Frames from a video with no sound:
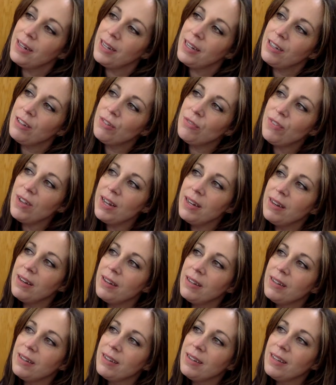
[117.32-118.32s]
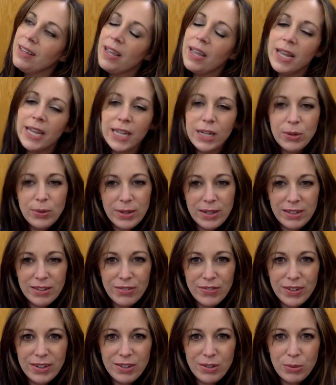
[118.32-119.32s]
It's fun. You know what? It's
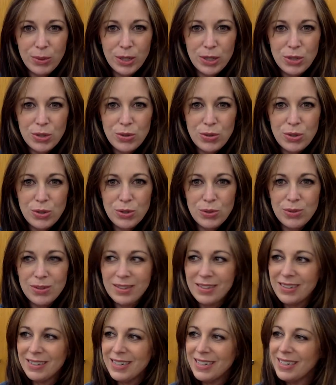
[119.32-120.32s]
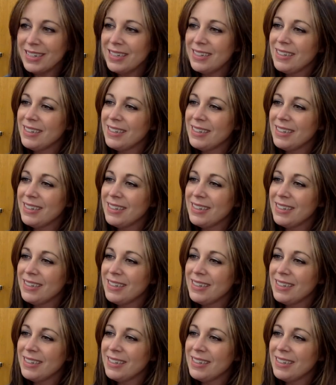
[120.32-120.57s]
fun to wear tutus, isn't it?